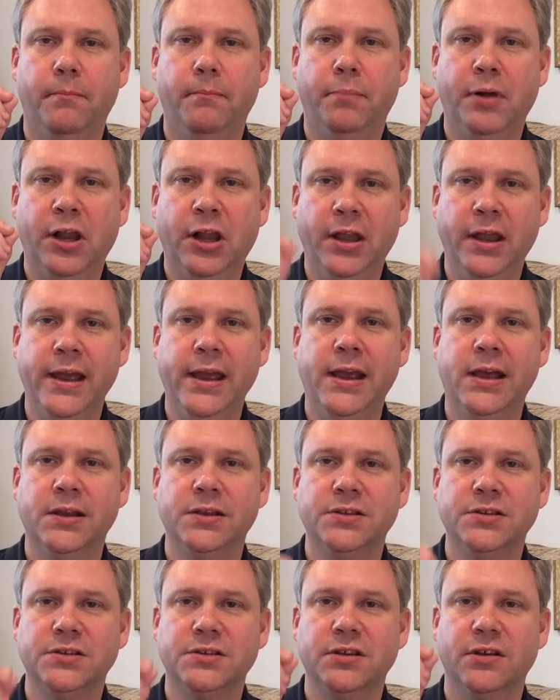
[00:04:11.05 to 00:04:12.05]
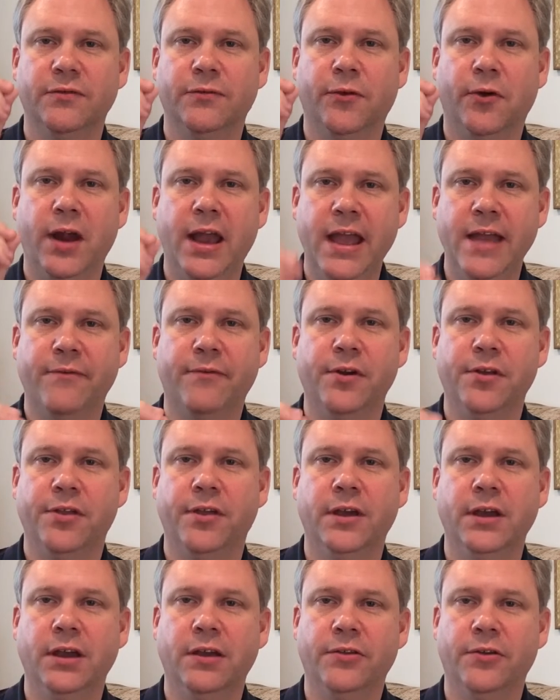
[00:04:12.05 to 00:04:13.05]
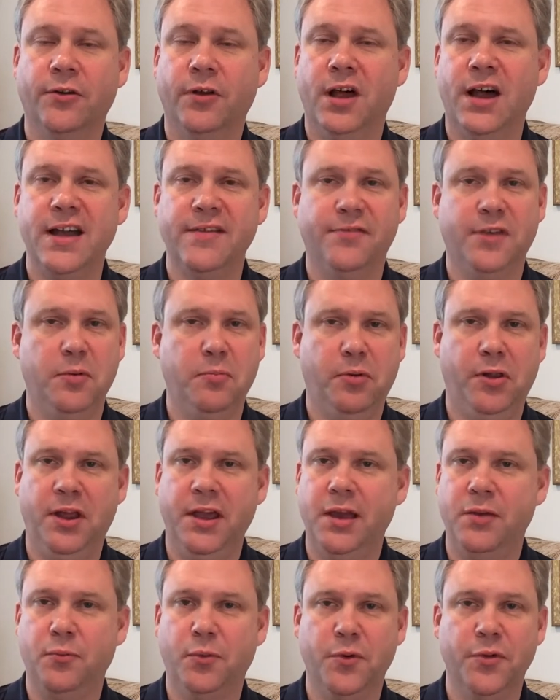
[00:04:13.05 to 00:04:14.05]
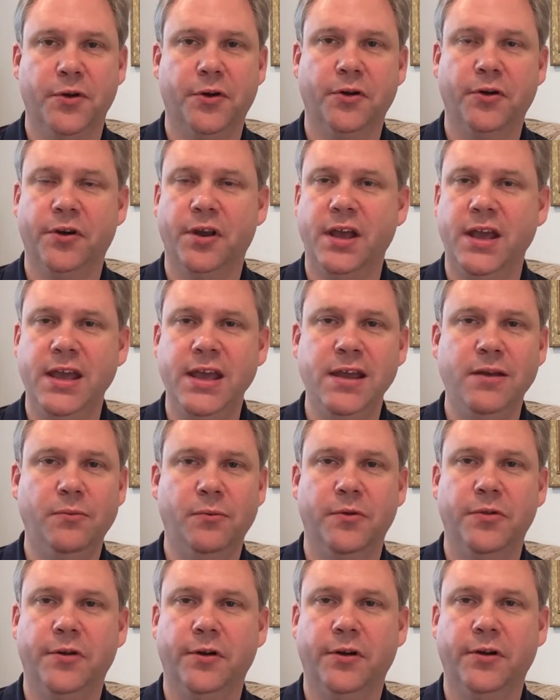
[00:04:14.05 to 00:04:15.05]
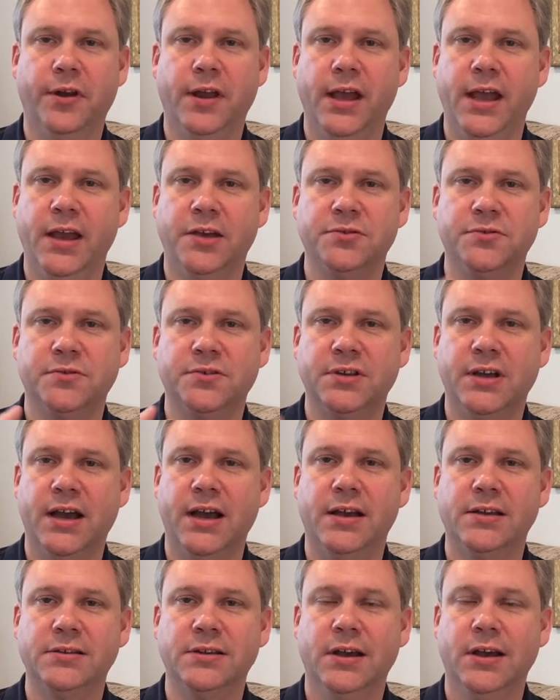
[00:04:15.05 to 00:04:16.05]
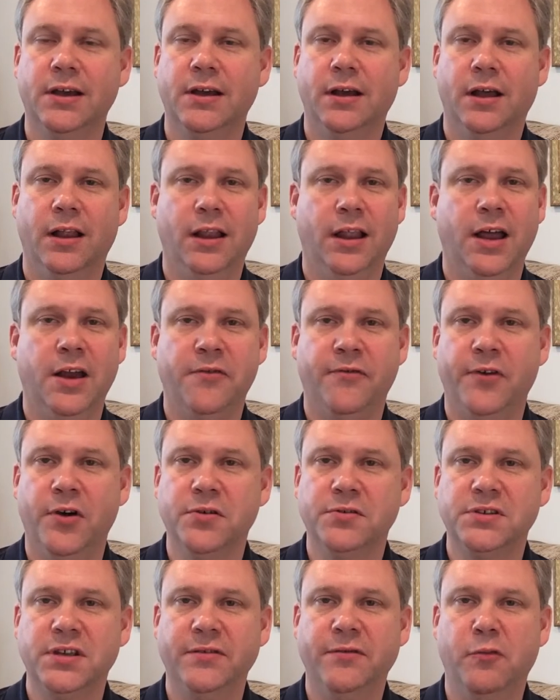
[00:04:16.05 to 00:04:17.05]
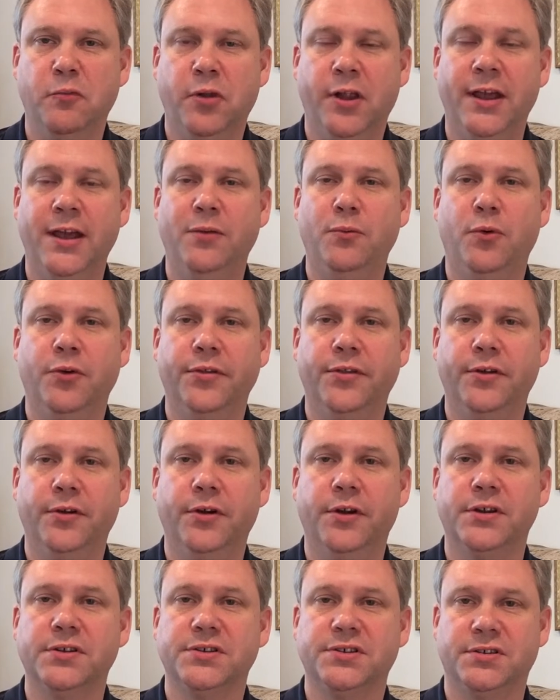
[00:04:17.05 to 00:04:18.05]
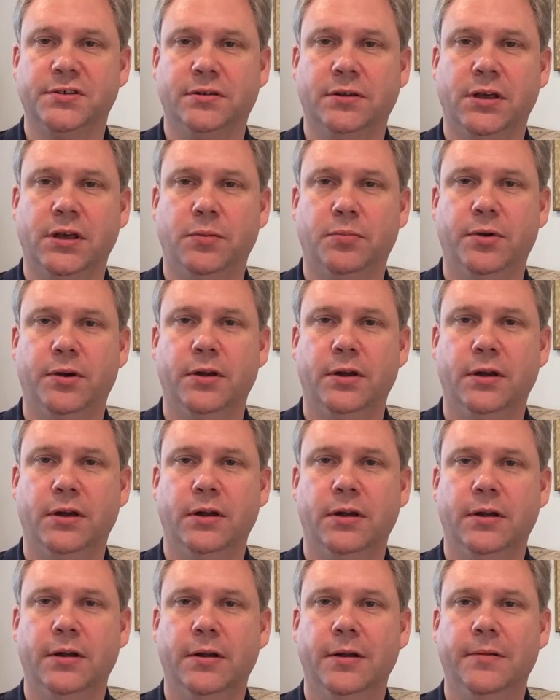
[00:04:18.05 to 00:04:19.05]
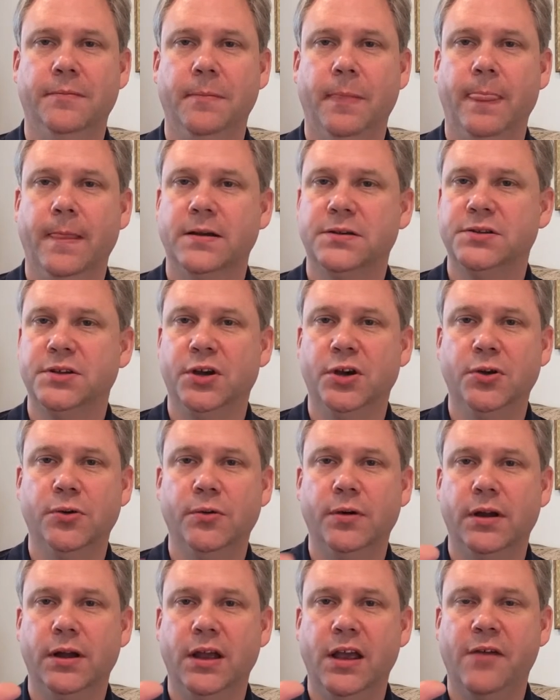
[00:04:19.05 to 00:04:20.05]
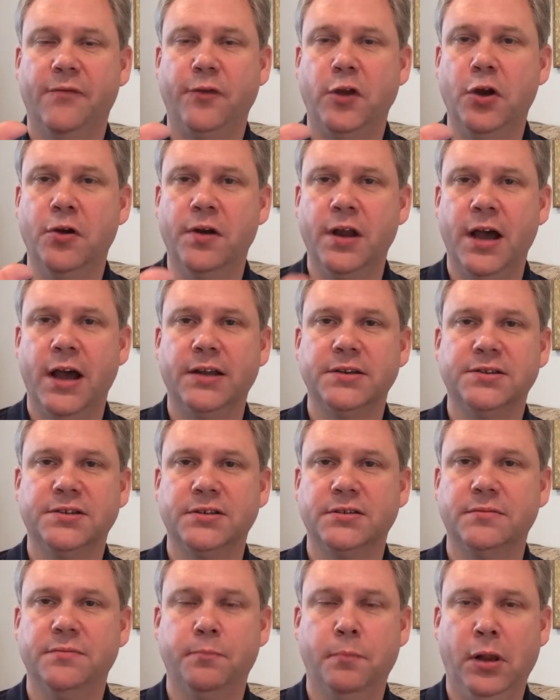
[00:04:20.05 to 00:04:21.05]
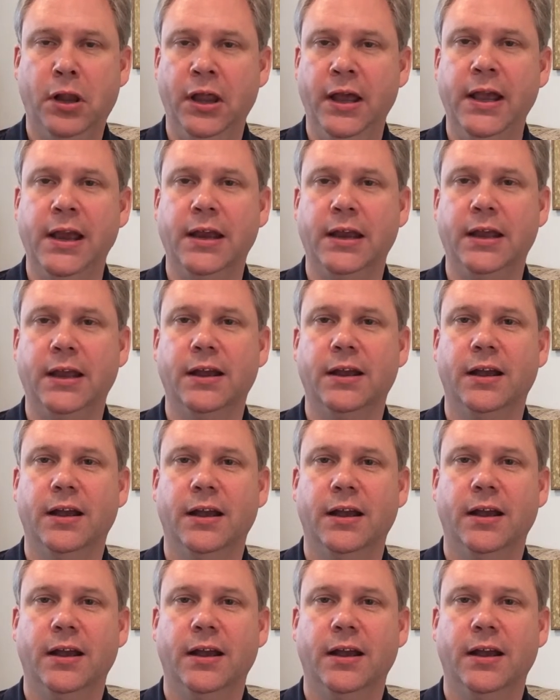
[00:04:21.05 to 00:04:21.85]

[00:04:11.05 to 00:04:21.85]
plans for everything in their life. They plan when they're going to eat, when they're going to exercise. A lot of folks even plan when they're going to sleep. So if you're not planning